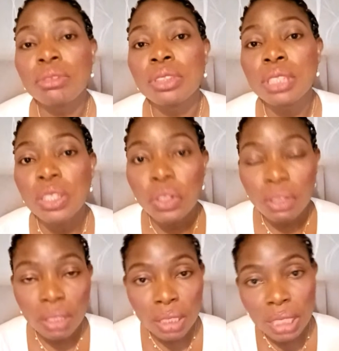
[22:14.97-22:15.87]
in
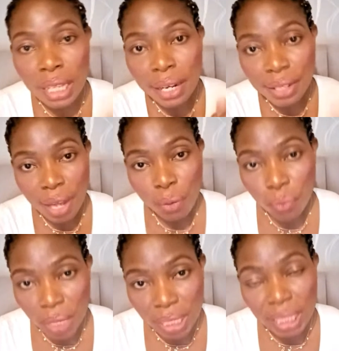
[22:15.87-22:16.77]
the area
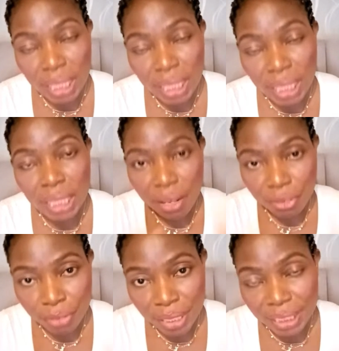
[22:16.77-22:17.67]
when it dey
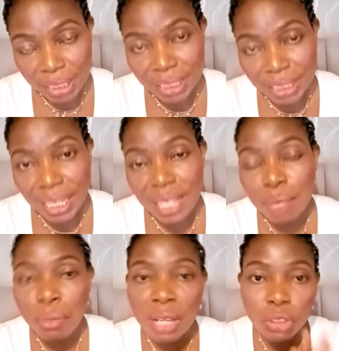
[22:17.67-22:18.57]
affect na
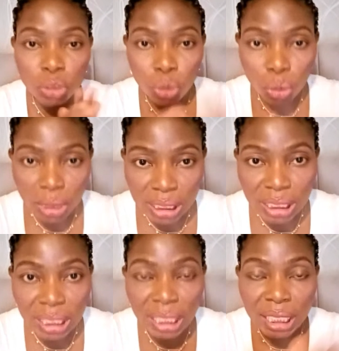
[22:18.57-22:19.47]
about
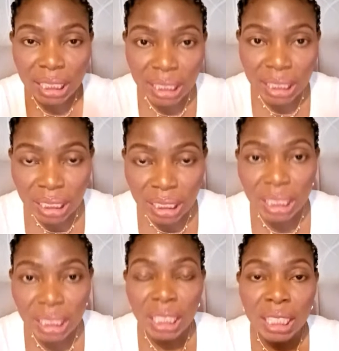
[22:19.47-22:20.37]
study,
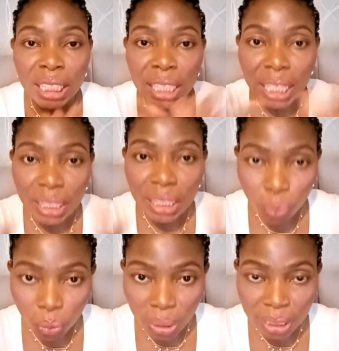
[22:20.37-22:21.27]
learning,
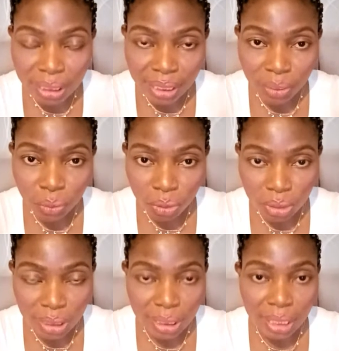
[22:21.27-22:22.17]
knowledge and all
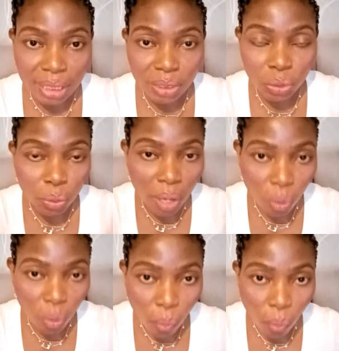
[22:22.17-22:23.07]
those things, to
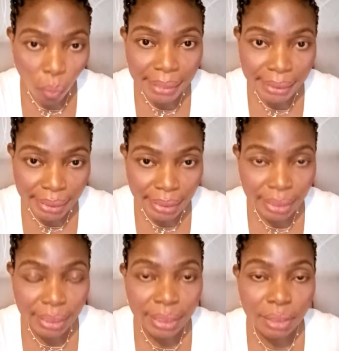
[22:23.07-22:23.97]
acquire
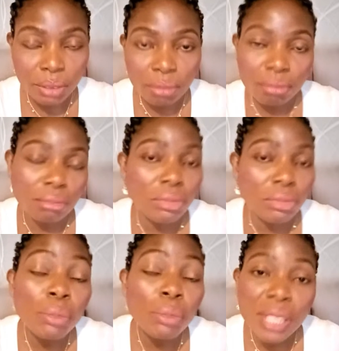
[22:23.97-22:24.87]
things,
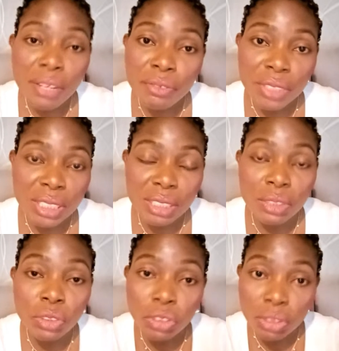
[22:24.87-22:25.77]
not be
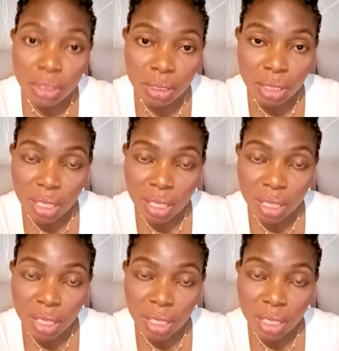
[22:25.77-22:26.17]
everything, just